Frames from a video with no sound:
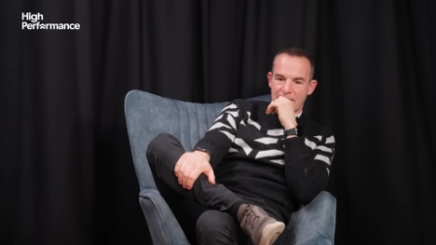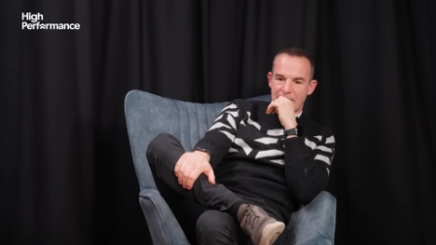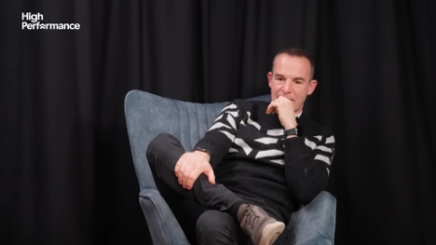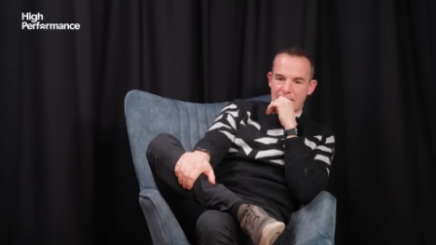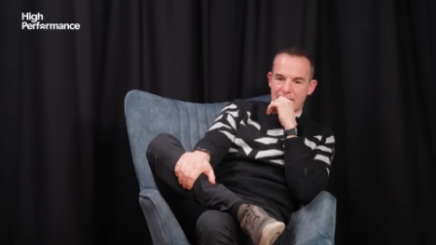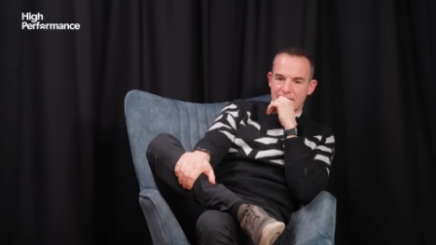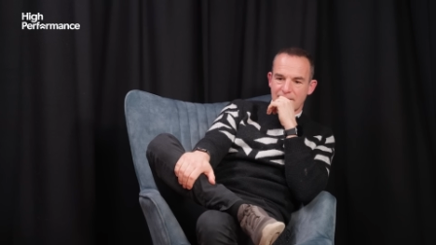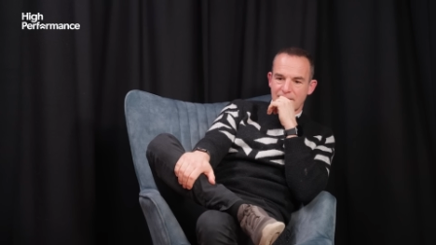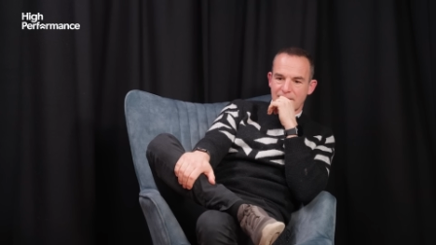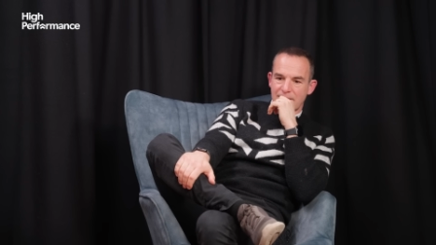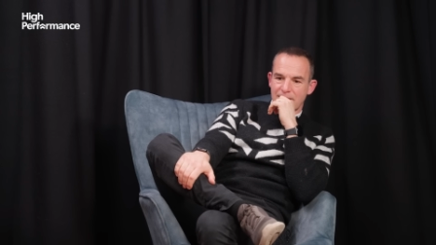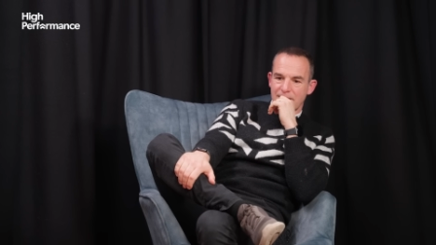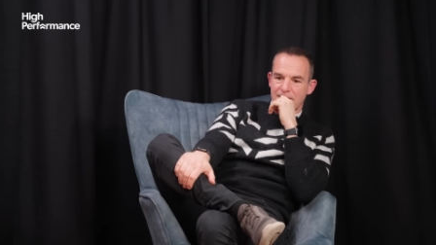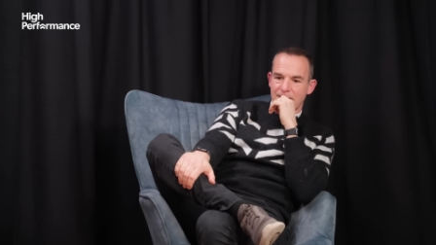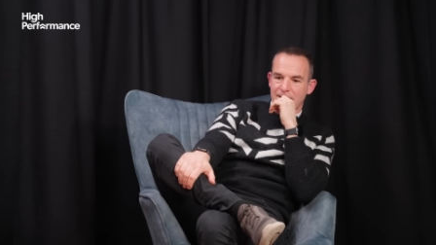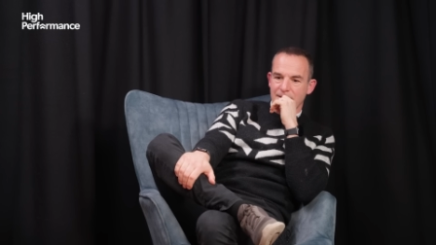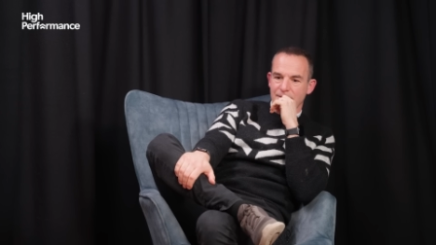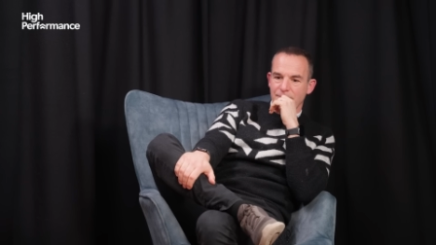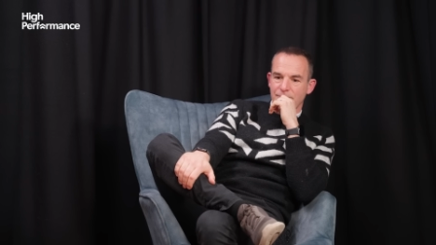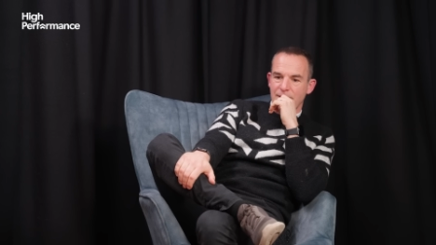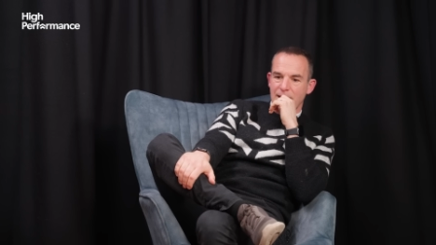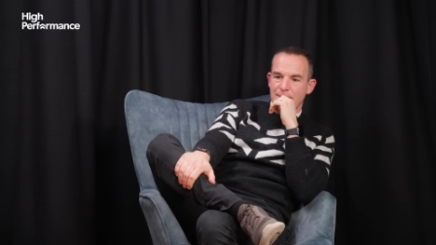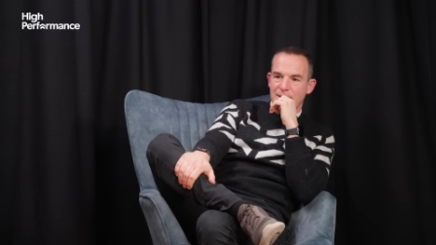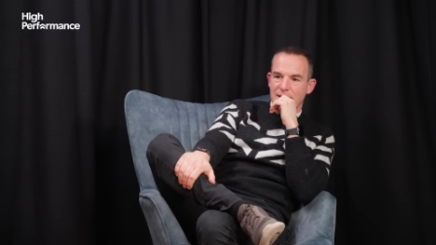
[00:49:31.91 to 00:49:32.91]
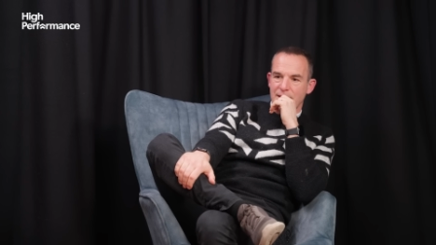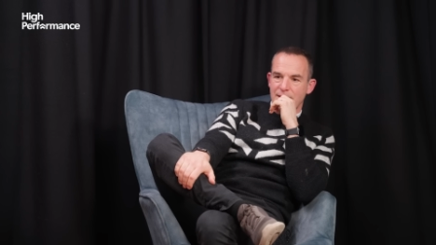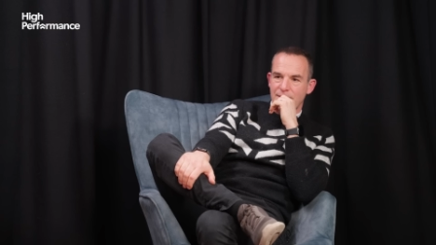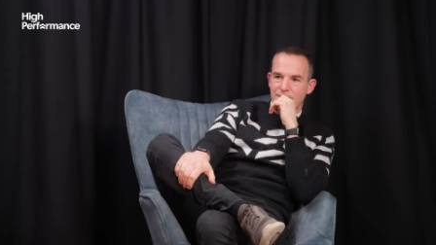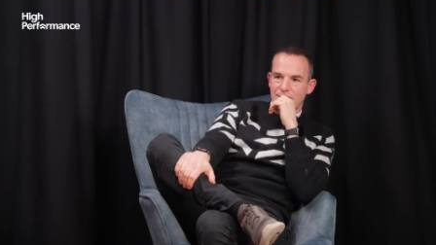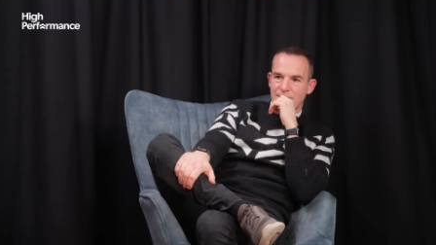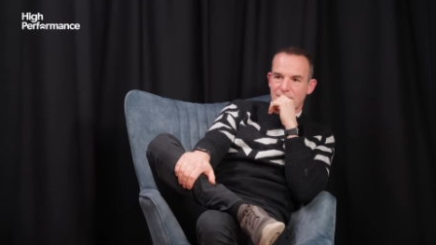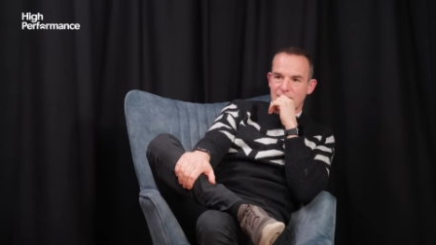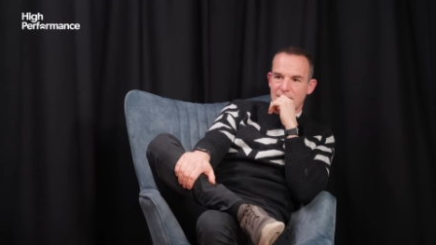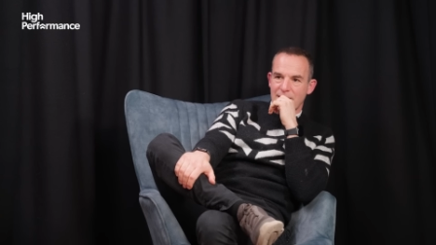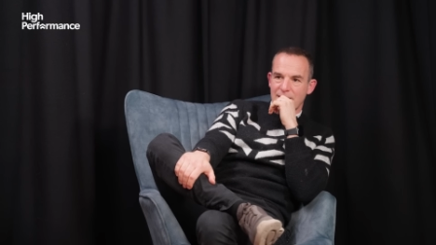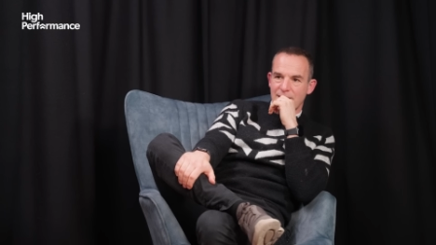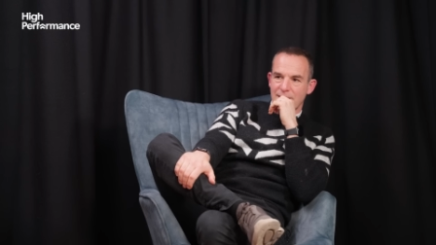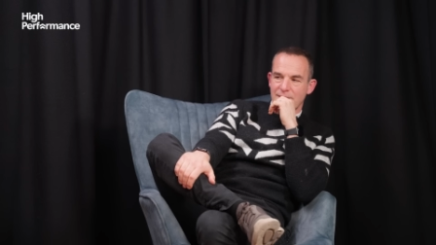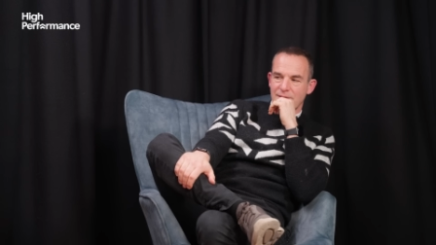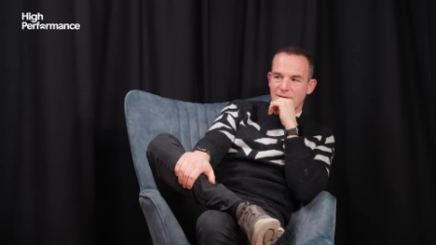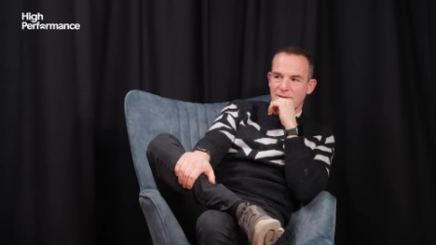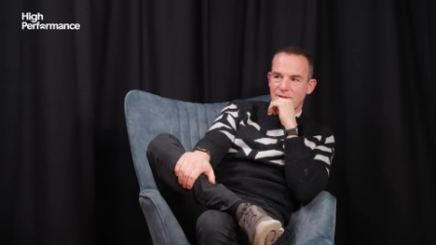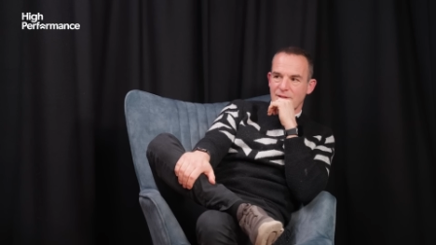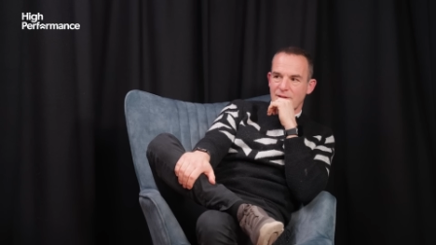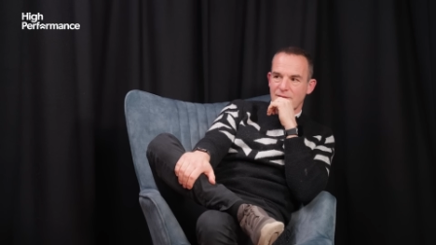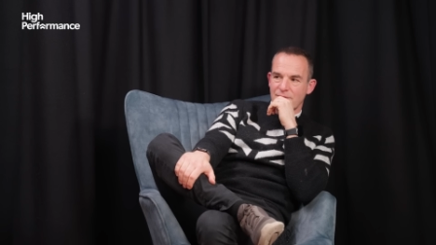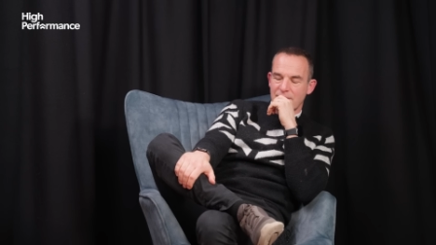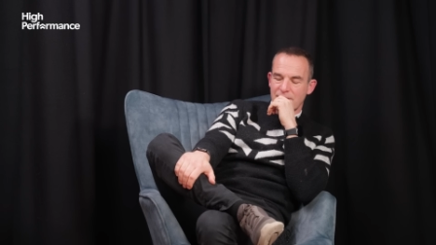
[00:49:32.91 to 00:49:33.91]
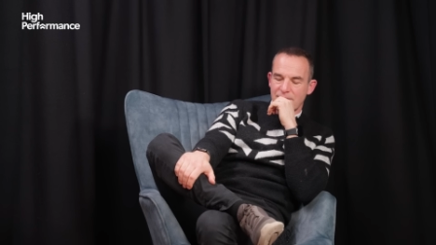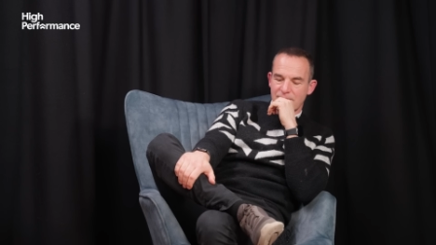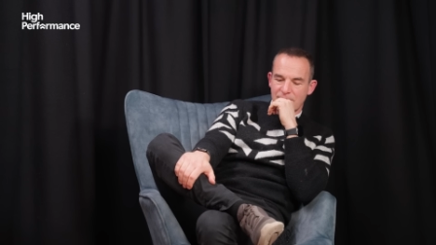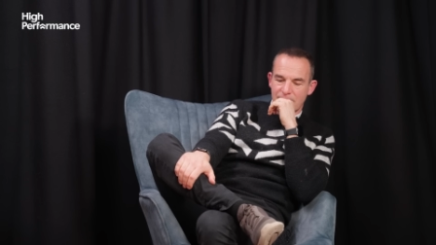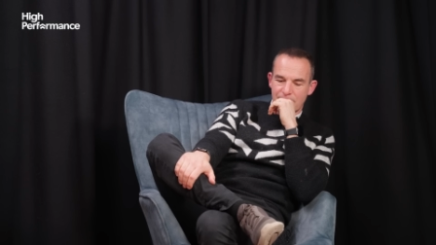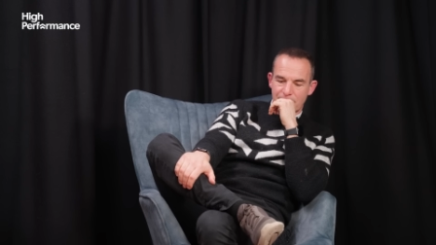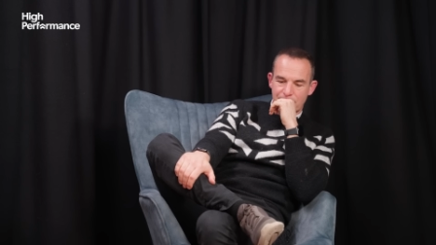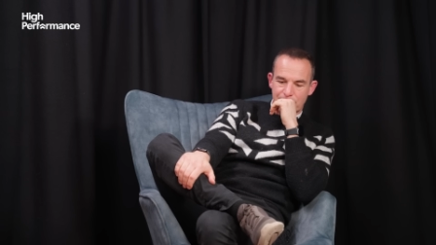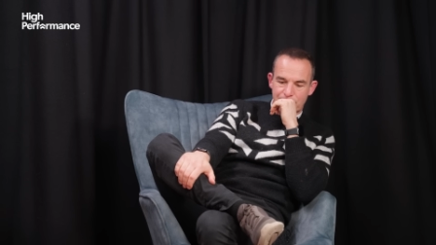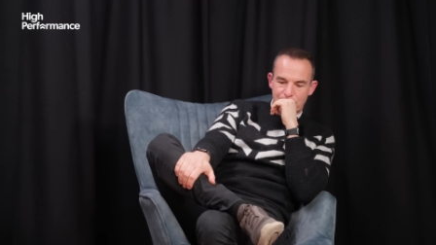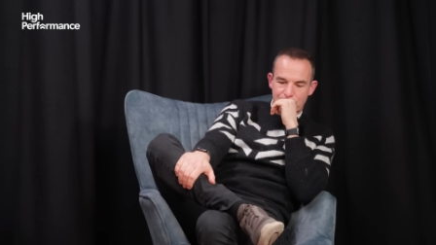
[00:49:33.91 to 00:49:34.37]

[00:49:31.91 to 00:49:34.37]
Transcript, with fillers: and uh, the rabbi who was taking the service